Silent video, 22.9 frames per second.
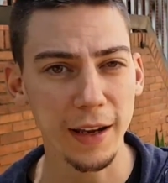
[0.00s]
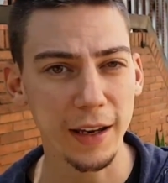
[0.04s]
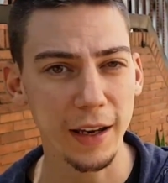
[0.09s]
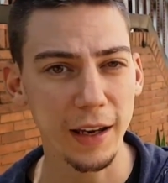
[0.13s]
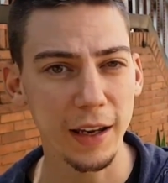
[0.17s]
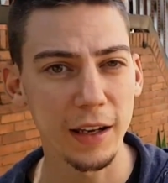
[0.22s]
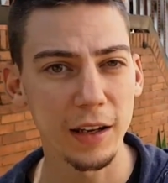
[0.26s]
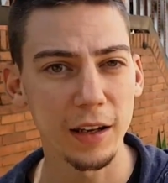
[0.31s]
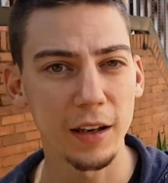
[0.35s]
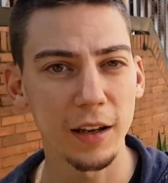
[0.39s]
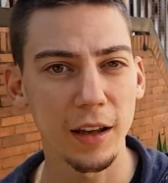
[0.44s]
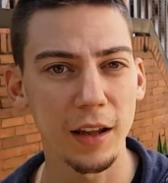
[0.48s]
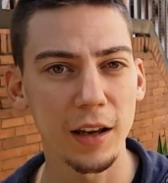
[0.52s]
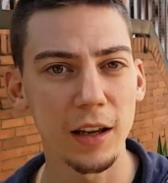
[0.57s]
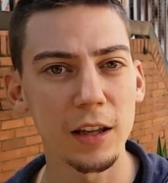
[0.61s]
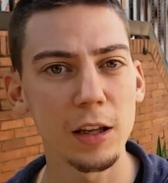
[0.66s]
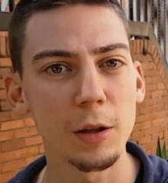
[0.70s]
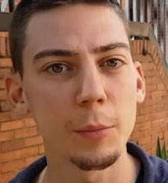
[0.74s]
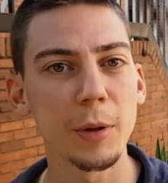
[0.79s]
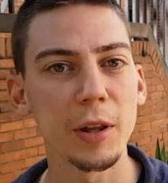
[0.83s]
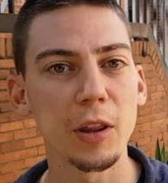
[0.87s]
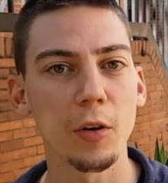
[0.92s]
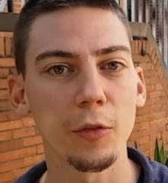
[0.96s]
in a
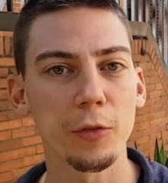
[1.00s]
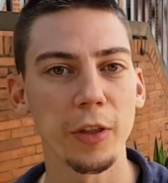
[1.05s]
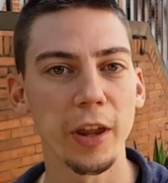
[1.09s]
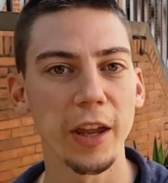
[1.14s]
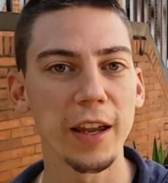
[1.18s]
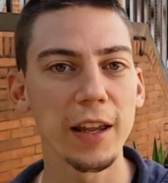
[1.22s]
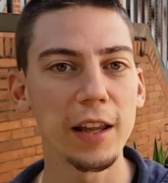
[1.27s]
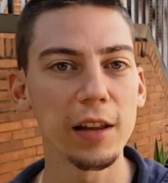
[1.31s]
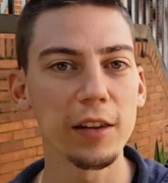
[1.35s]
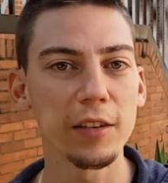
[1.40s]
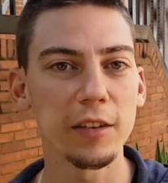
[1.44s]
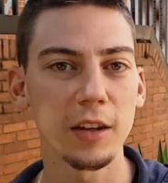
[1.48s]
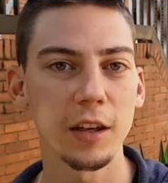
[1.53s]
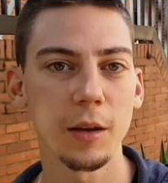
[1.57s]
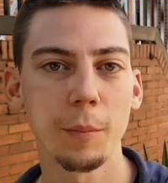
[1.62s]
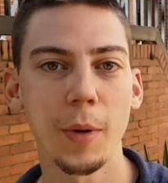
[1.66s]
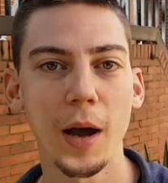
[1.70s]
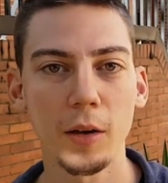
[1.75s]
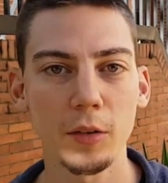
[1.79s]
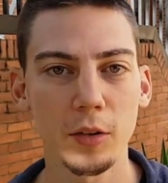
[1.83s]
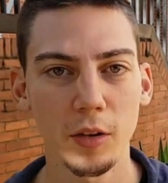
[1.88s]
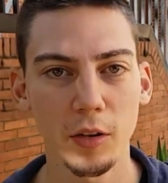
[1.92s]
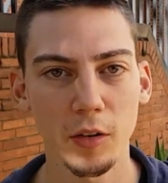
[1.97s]
little bit of the hills and the
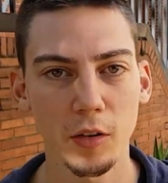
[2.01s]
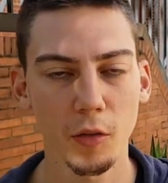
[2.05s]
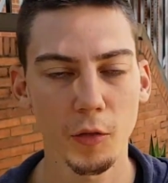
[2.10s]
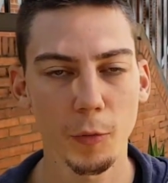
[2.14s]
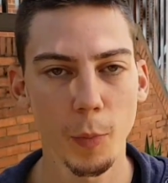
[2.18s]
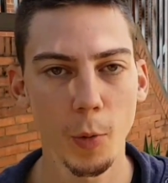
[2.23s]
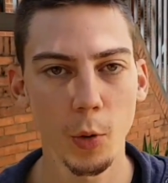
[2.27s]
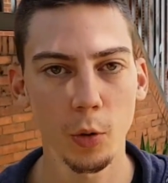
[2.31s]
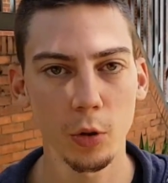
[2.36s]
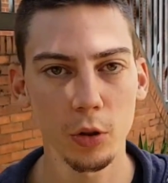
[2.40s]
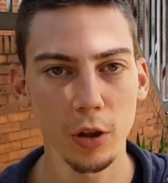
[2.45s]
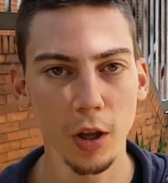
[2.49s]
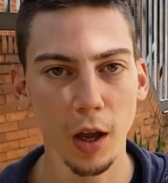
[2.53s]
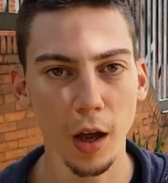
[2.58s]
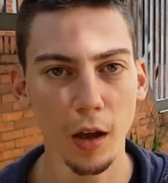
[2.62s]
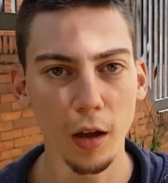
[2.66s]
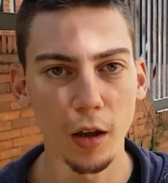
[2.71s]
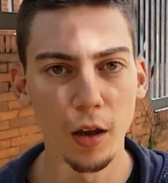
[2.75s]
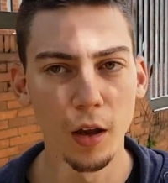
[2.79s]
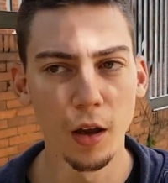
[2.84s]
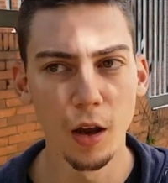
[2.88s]
mountains of Bogota,